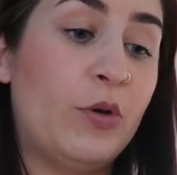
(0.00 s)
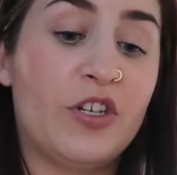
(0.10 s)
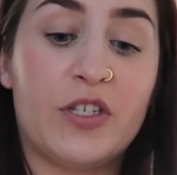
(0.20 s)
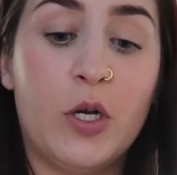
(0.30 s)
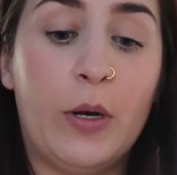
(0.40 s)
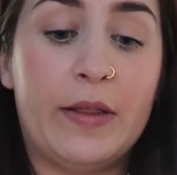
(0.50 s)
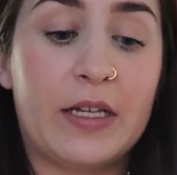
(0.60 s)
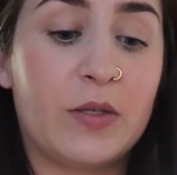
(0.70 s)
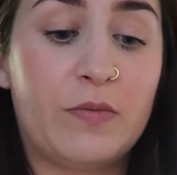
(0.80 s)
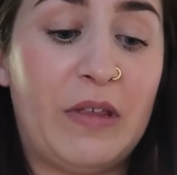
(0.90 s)
we just know it.
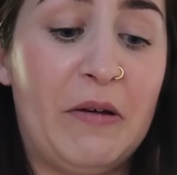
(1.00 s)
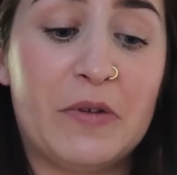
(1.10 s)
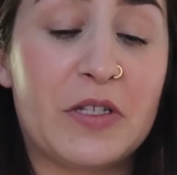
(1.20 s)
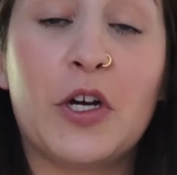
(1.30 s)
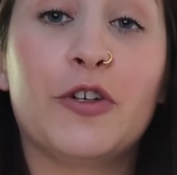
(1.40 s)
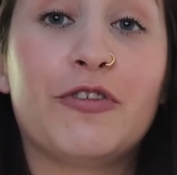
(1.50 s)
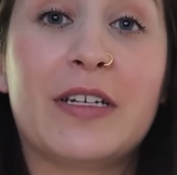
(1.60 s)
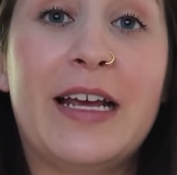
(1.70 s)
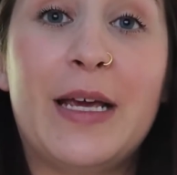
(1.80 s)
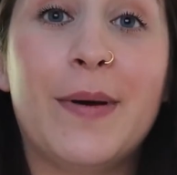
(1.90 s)
That was the
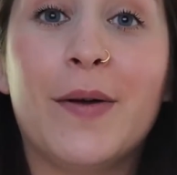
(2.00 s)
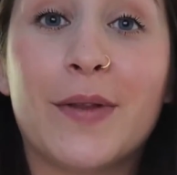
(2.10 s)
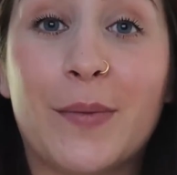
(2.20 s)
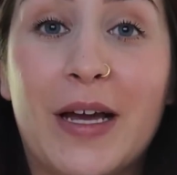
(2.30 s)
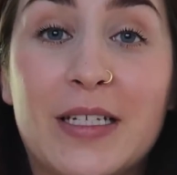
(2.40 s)
£180 that we